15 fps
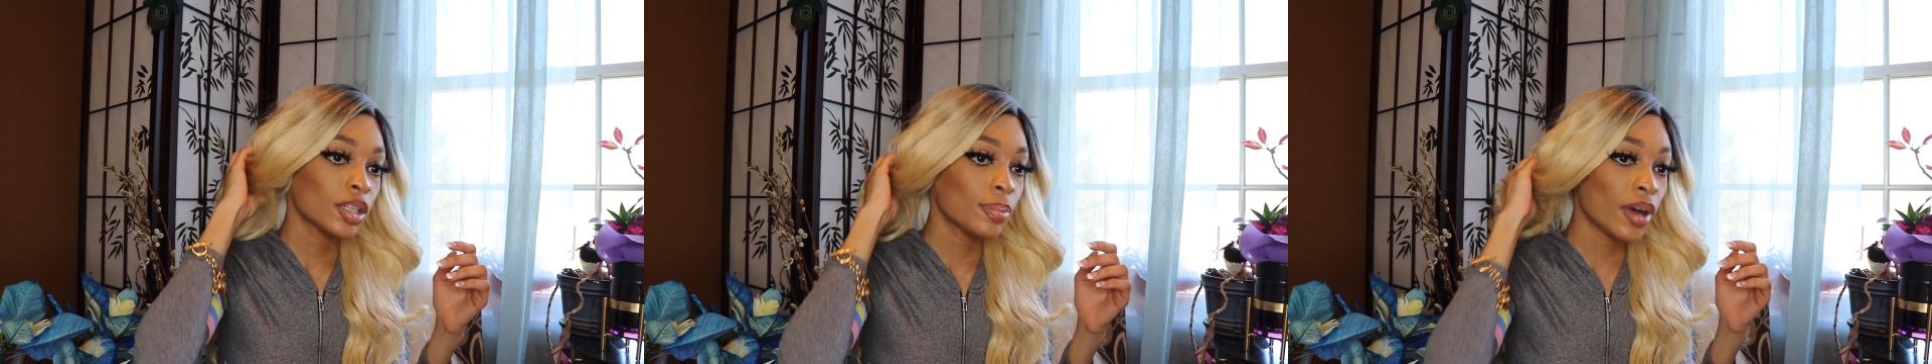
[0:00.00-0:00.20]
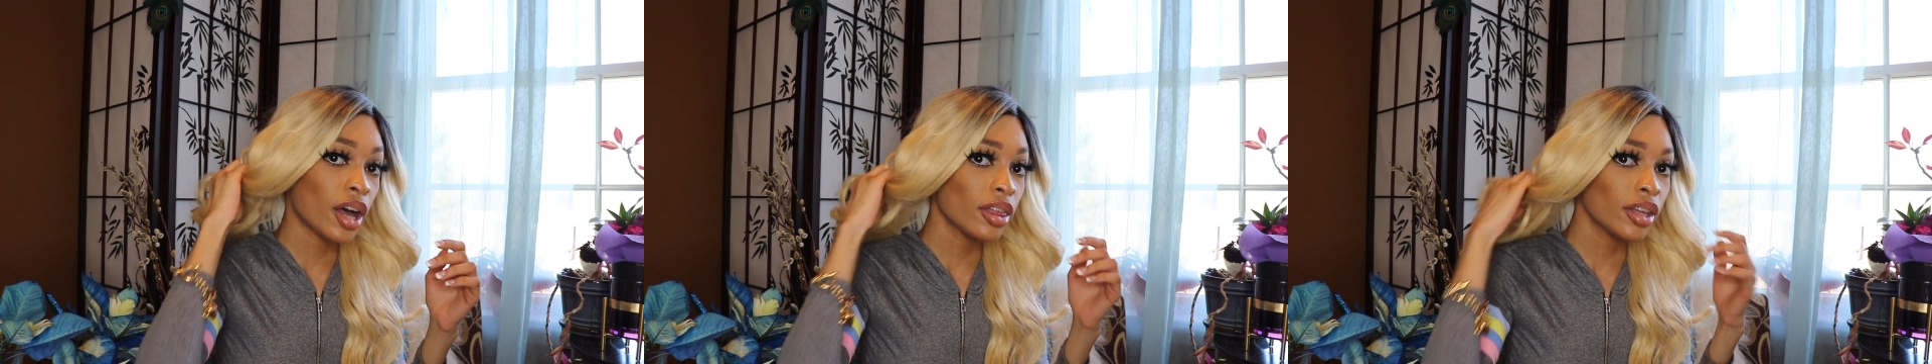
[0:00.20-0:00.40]

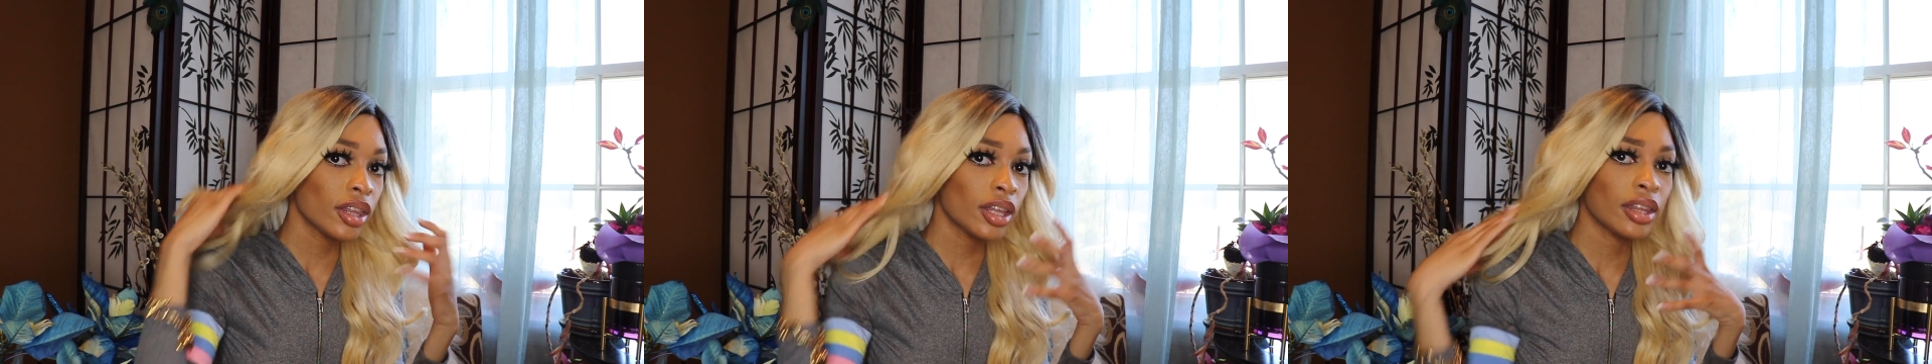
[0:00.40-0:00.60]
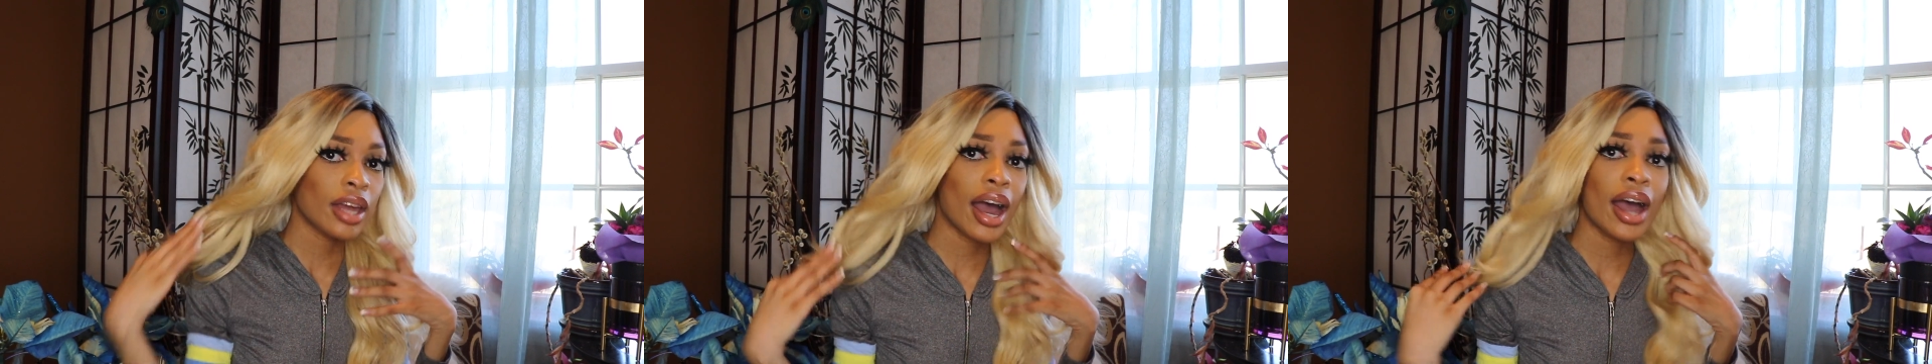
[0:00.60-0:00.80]
but other
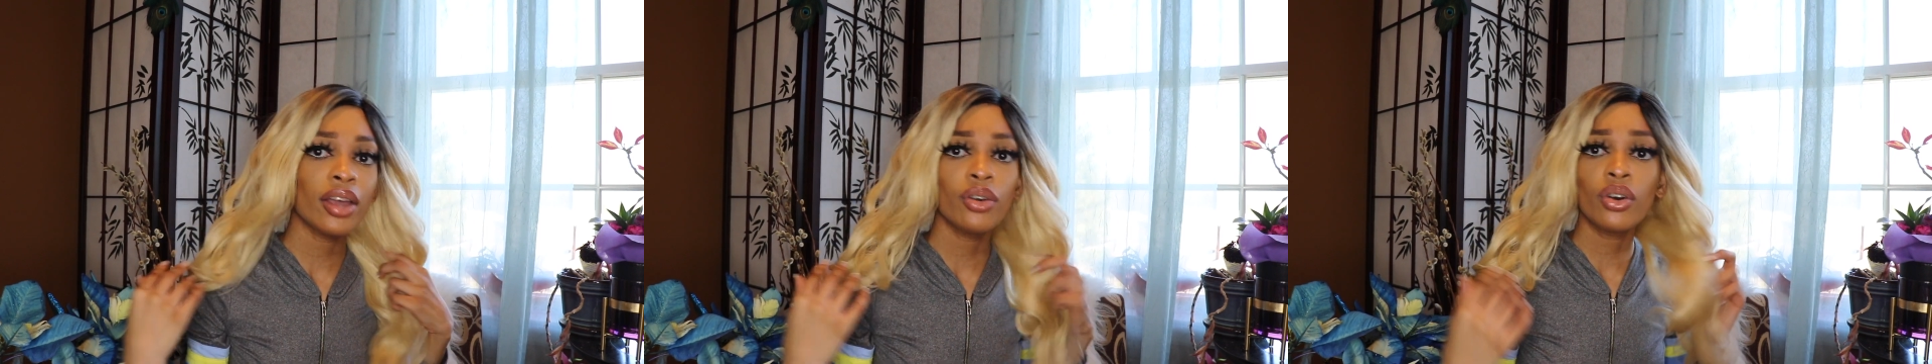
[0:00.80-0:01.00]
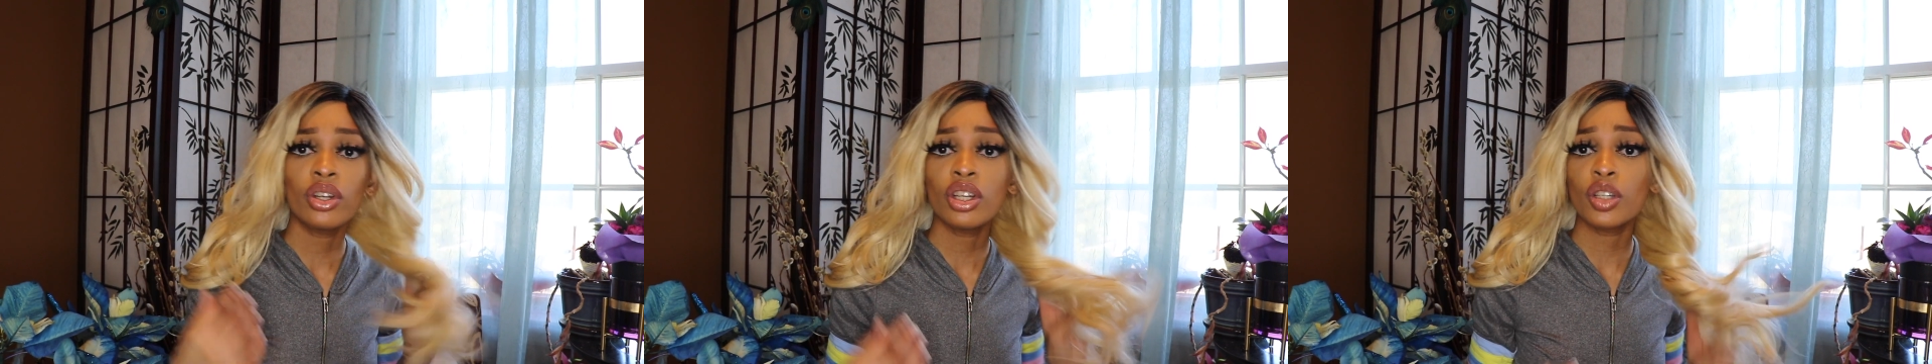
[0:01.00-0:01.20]
than that,
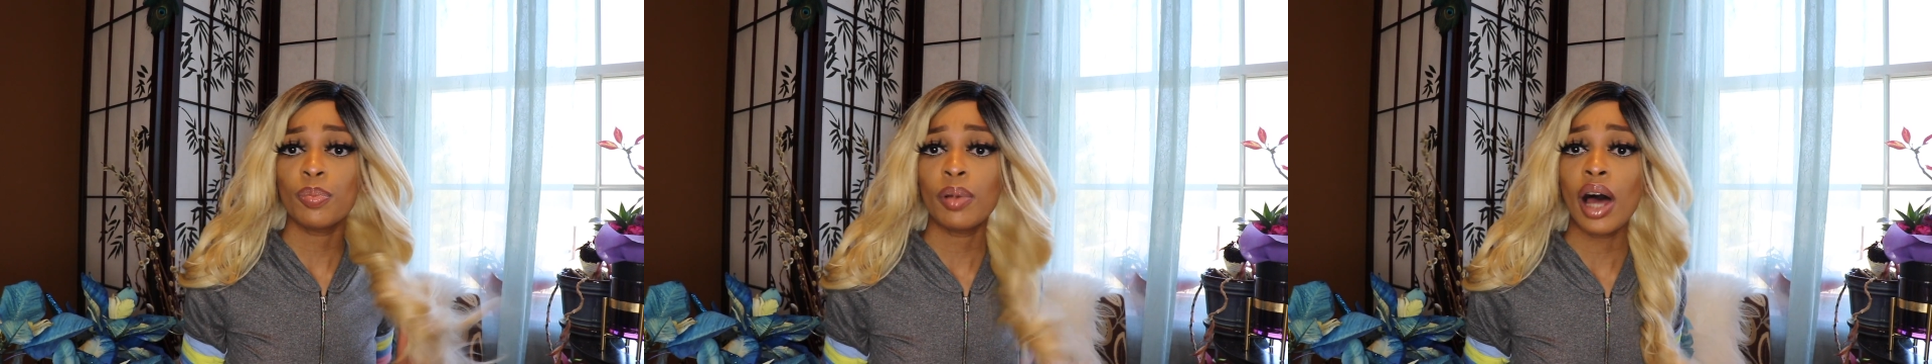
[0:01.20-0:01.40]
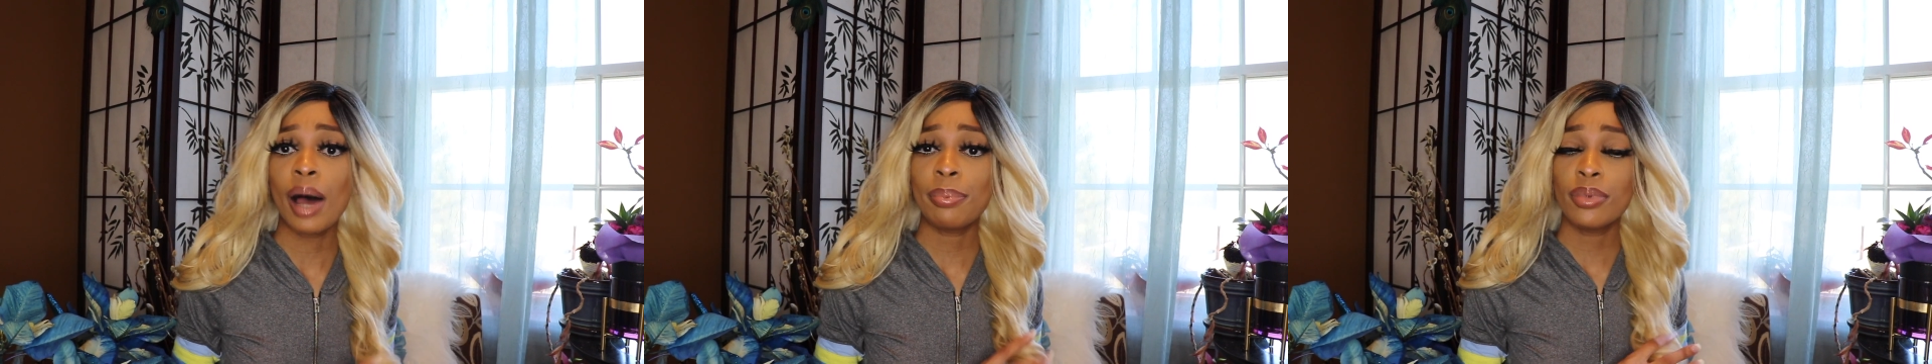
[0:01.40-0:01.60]
you could just
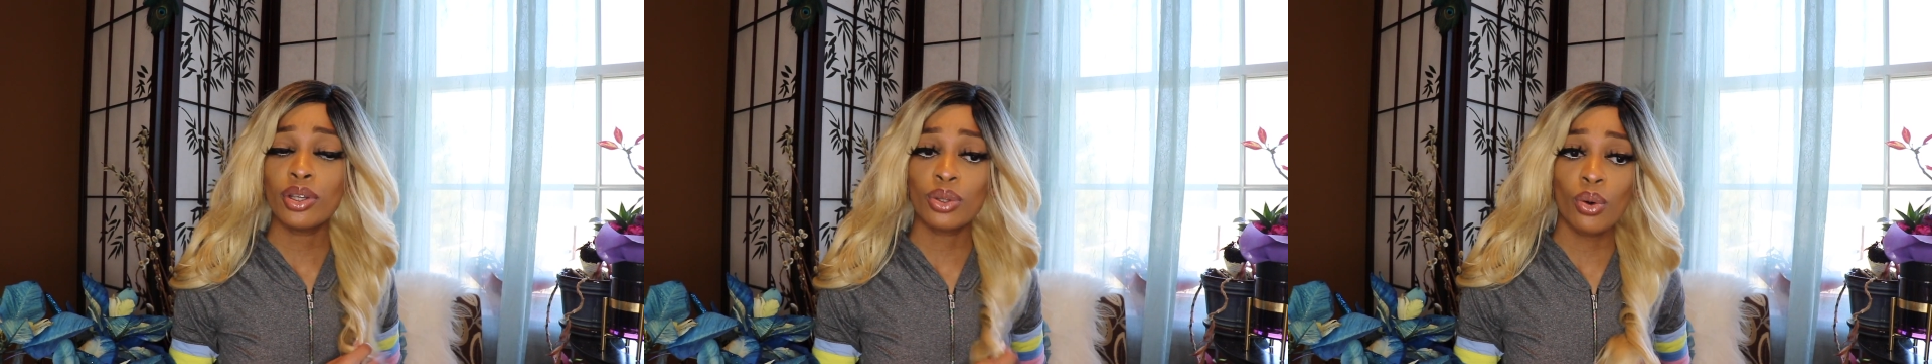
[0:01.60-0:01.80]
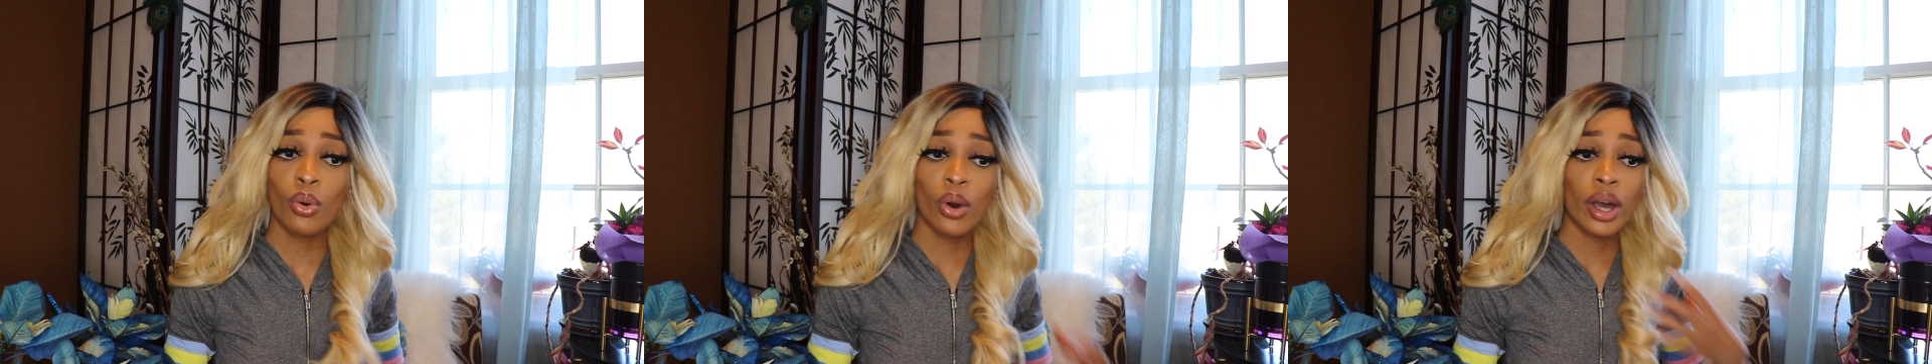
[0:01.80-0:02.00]
plop
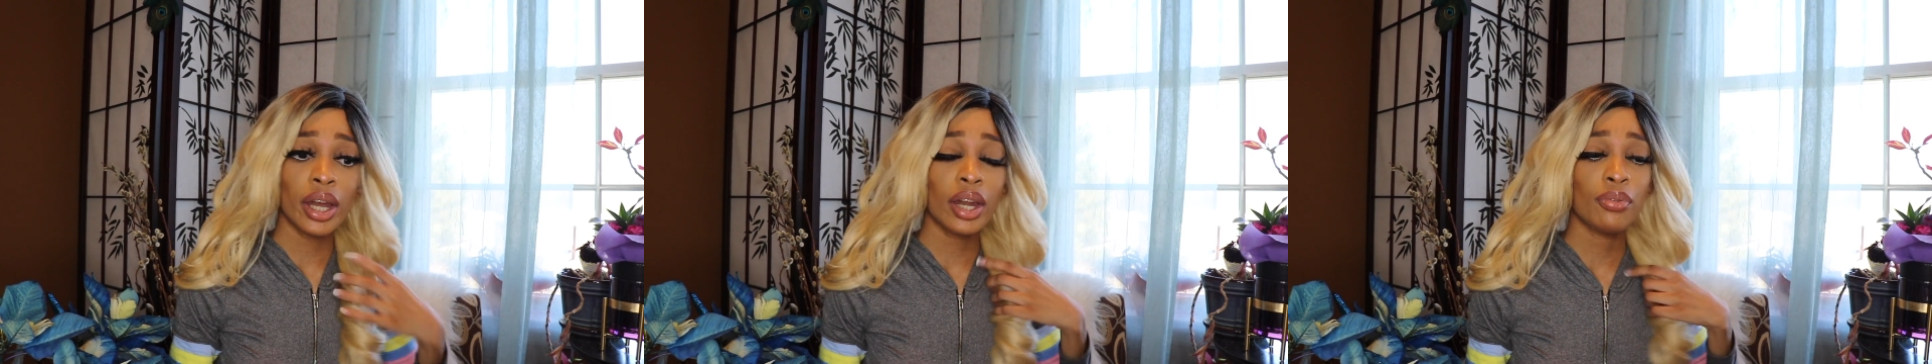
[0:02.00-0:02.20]
this on